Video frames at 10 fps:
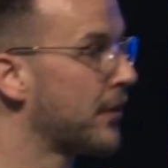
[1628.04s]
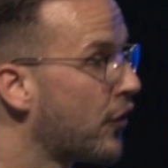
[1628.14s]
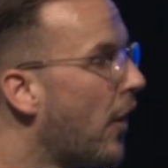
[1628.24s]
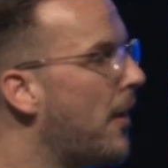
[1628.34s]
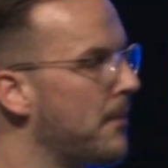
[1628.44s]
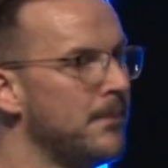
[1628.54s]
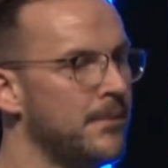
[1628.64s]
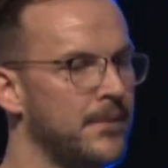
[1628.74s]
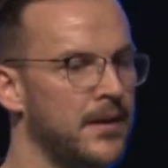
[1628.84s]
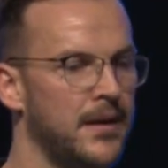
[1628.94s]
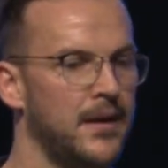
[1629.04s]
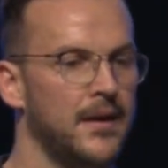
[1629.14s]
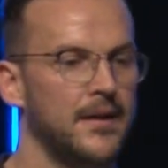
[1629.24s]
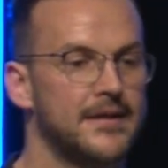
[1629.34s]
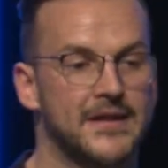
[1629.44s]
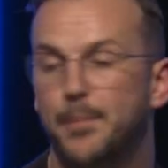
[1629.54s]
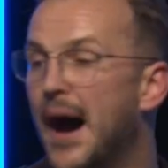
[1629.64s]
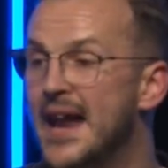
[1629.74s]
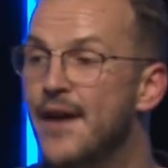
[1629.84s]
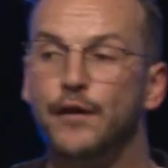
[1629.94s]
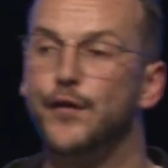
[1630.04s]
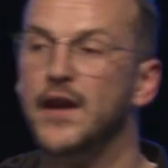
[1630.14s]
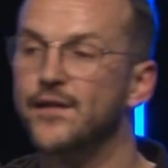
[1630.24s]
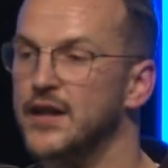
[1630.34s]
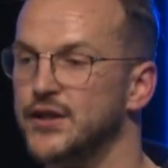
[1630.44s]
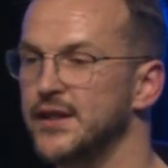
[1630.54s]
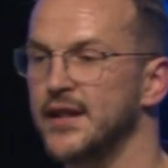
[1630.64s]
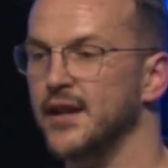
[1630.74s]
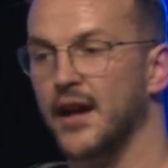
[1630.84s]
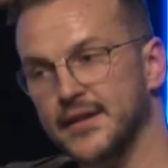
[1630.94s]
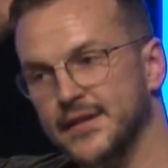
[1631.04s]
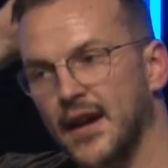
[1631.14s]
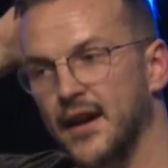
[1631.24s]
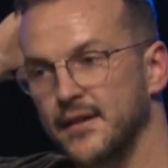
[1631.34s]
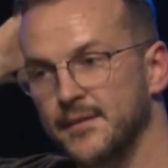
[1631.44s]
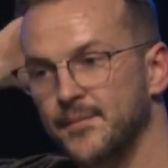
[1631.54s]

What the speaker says: the crumb, despite everything that she didn't understand.